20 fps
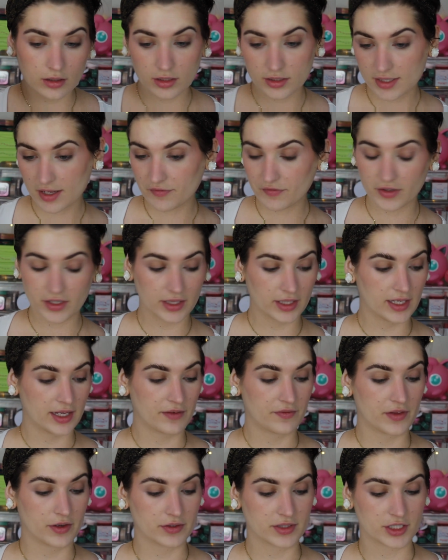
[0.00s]
Definitely
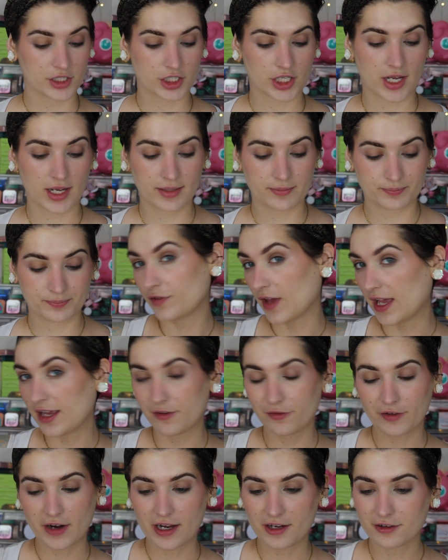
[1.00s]
give those a shot. Fake
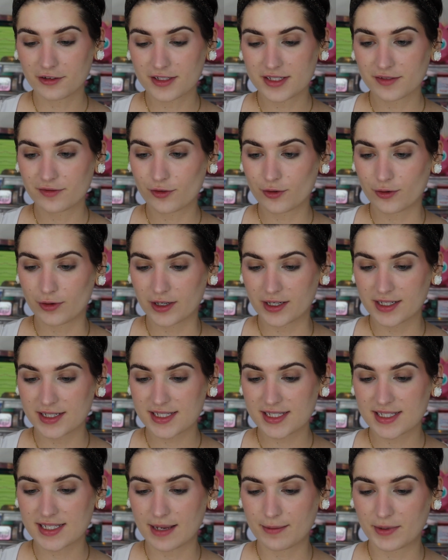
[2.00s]
freckles, of
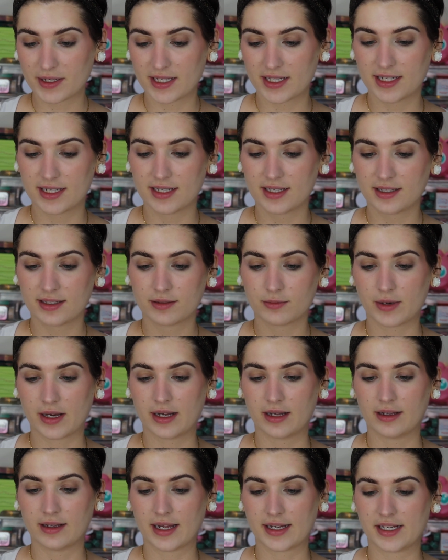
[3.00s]
course. I'm gonna,
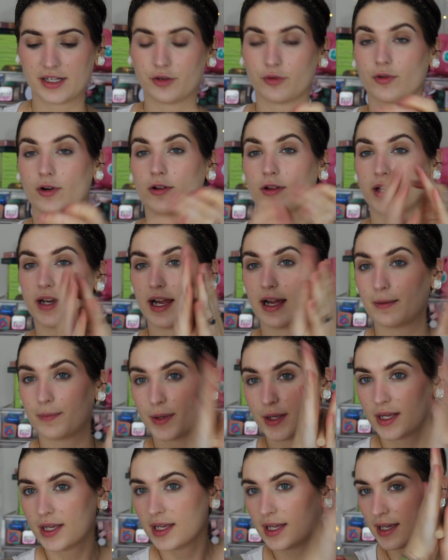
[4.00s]
well, I need to roll it
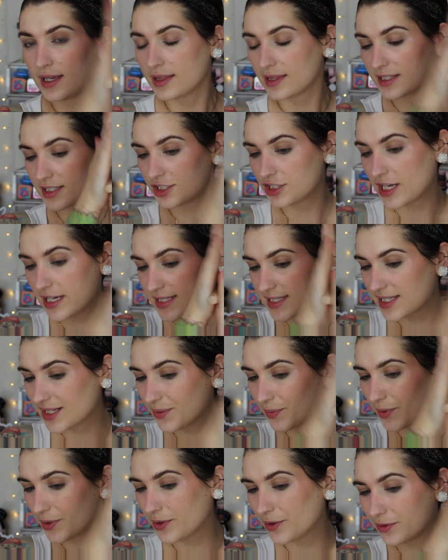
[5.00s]
up. This
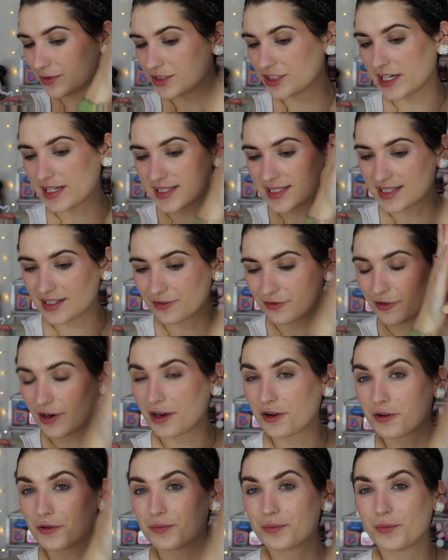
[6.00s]
Jason Wu, Jason the
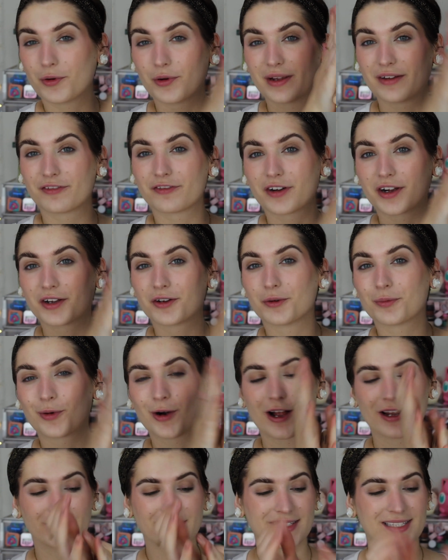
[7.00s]
Freckled Boy freckle
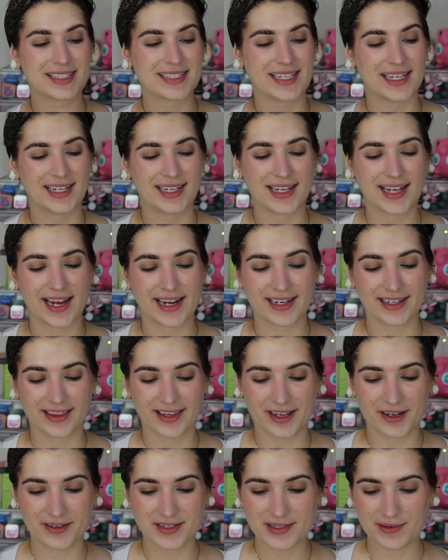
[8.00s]
product is getting kind of
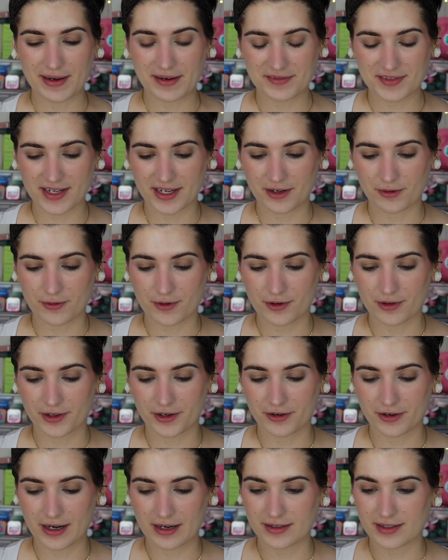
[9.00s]
low, so I have to kind of roll it
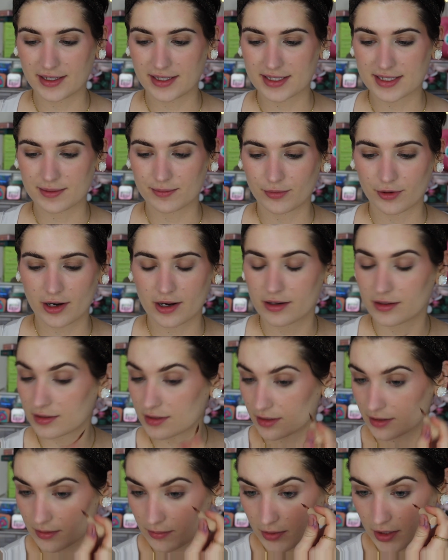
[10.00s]
around to get product
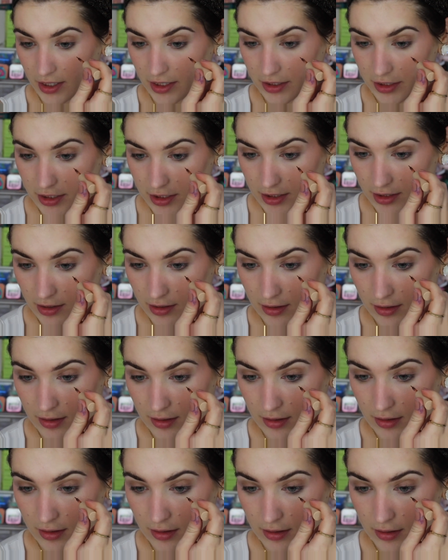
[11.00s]
on the brush.
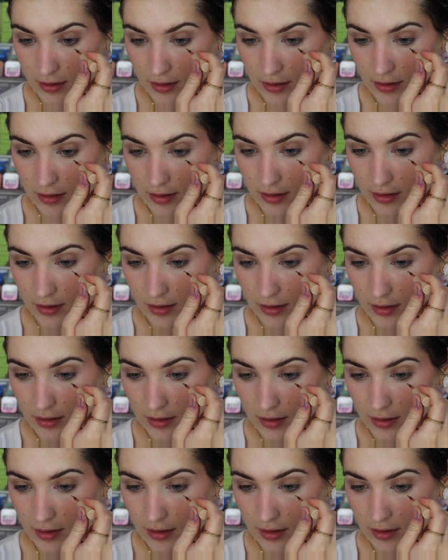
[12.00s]

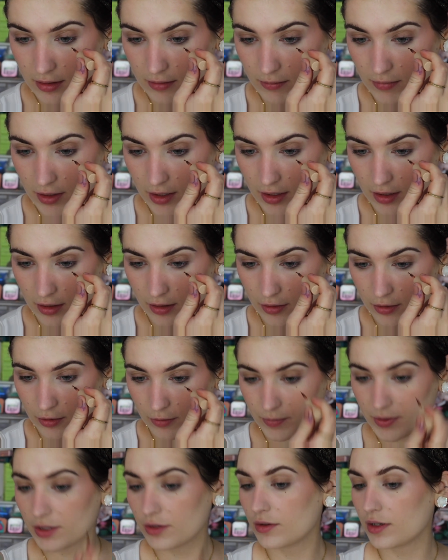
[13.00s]
Add my new
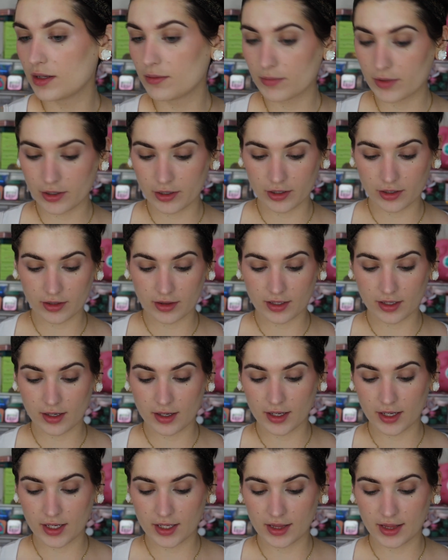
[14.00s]
beauty mark that
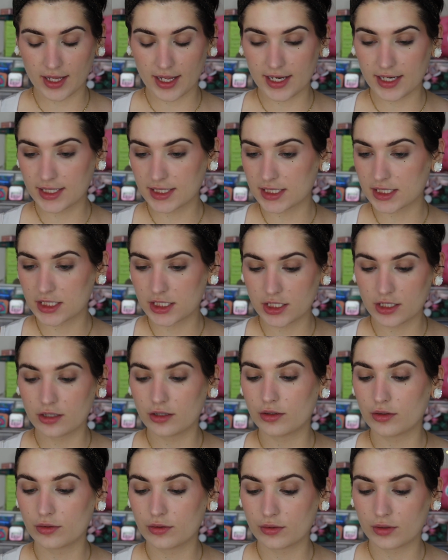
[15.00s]
I like to
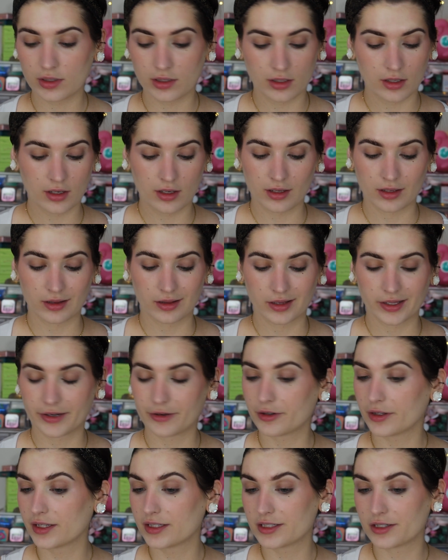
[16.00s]
do.
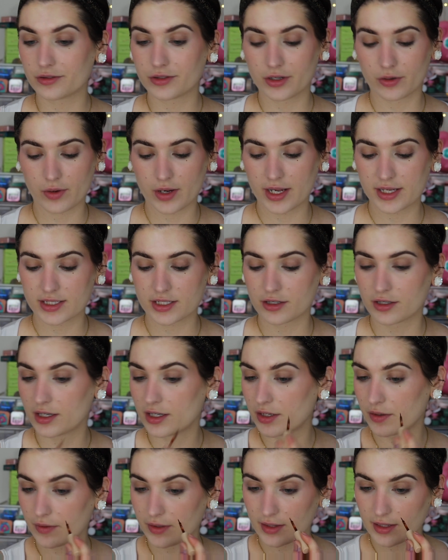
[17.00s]
Literally don't know why I started
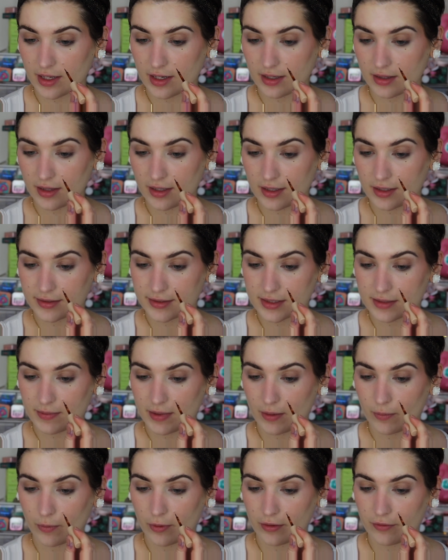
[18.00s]
doing that. I think I just
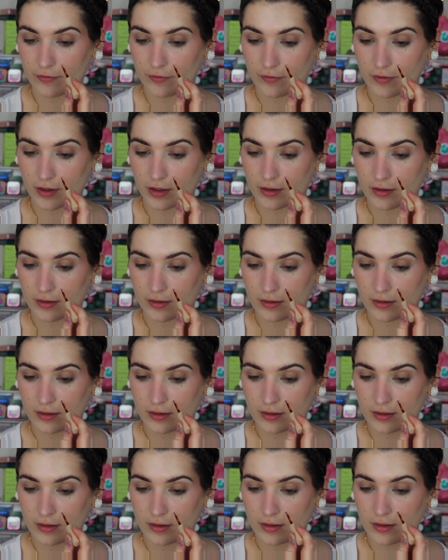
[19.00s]
made one freckle
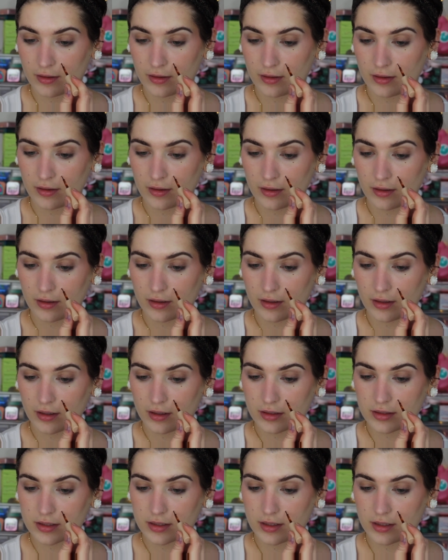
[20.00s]

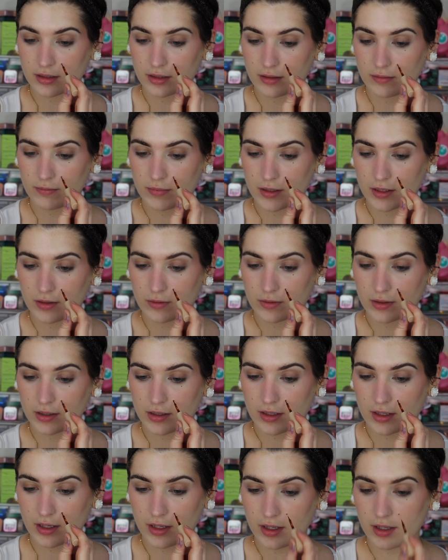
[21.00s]
accidentally big
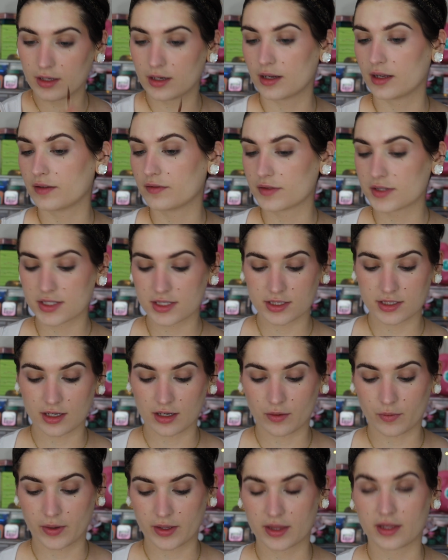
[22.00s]
one day and I've
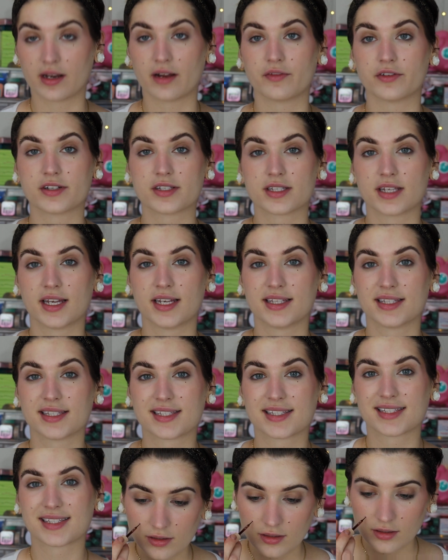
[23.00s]
stuck with it ever
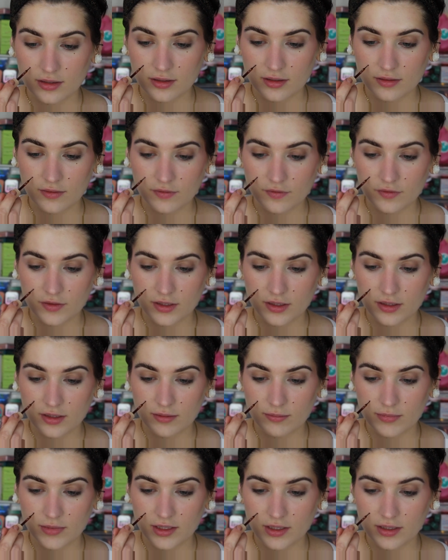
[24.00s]
since. And then fill
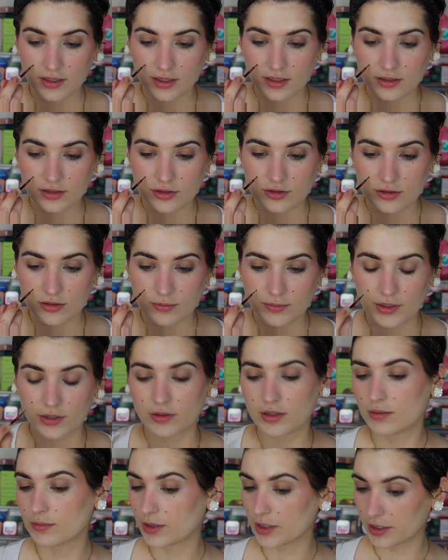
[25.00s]
in my natural
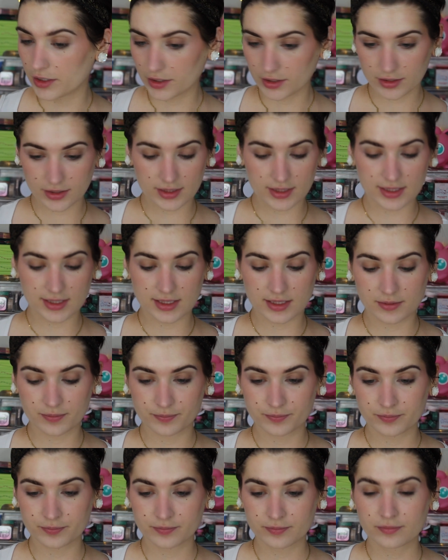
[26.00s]
beauty marks.
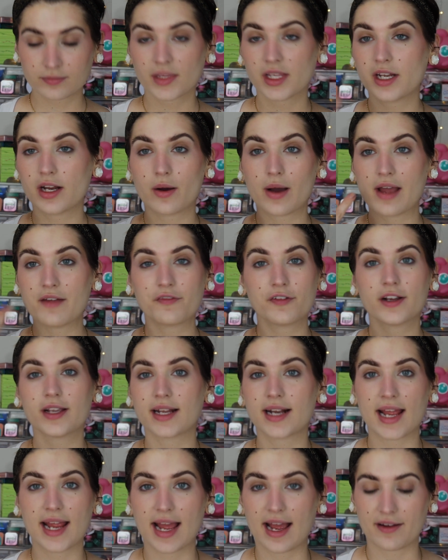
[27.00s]
You know, I
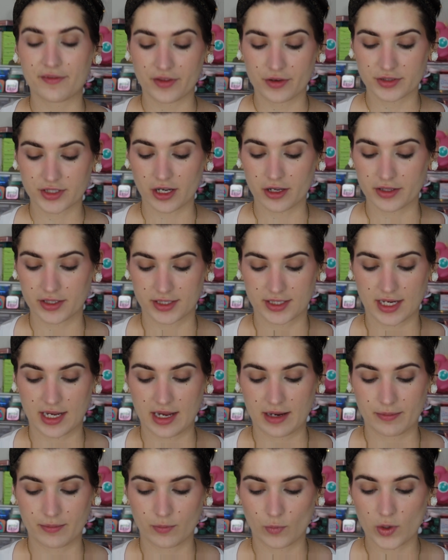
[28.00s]
forget I have those all the
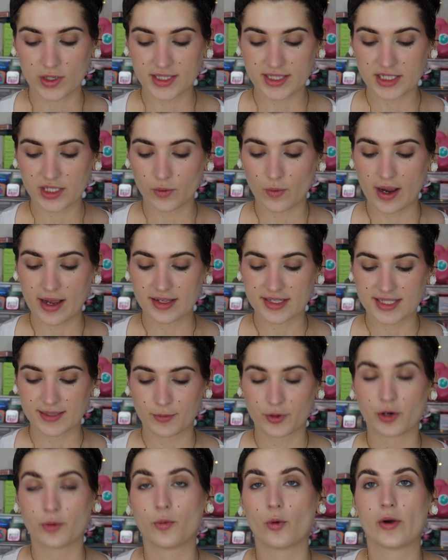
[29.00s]
time. Once in a while,
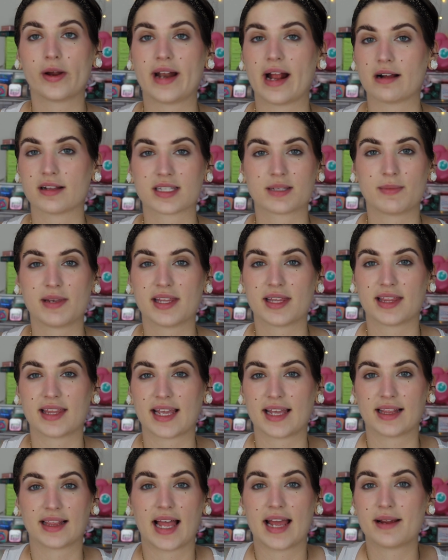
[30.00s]
someone will point out to me that
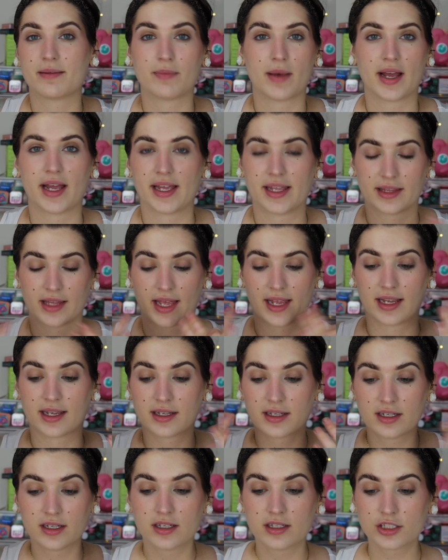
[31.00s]
they like my like
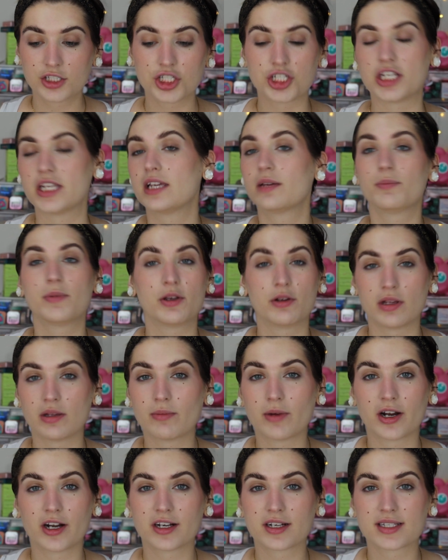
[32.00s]
cheek beauty
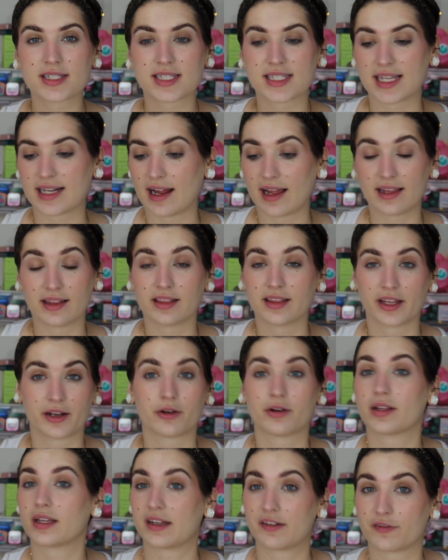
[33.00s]
marks and I
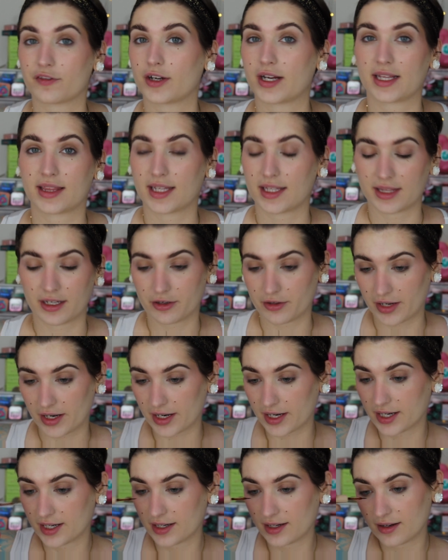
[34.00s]
literally forget that they're
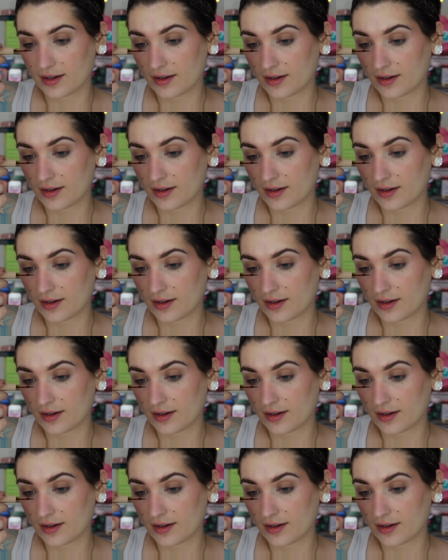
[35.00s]
there.